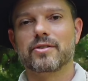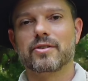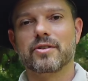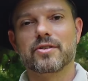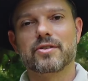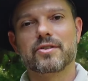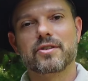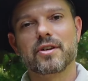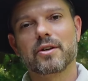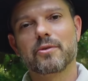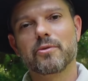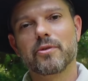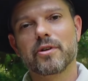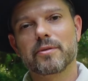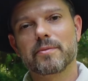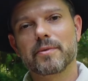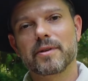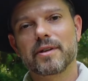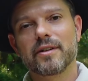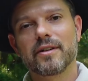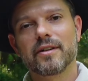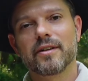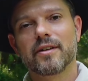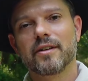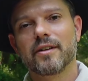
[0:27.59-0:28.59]
So stick with
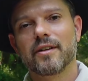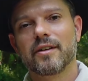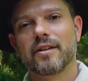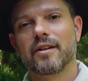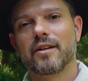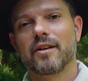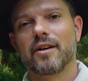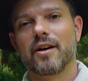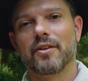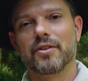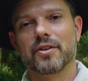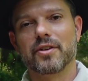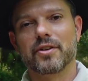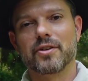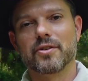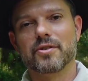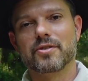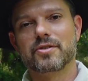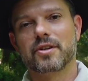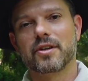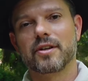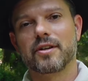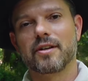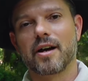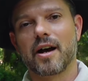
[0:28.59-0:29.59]
me on the
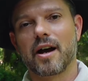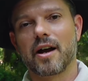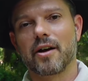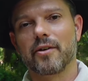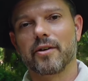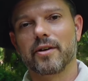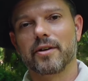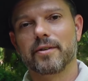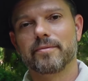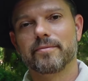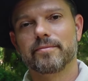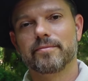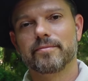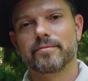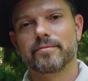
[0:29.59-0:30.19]
Deerskin Diary.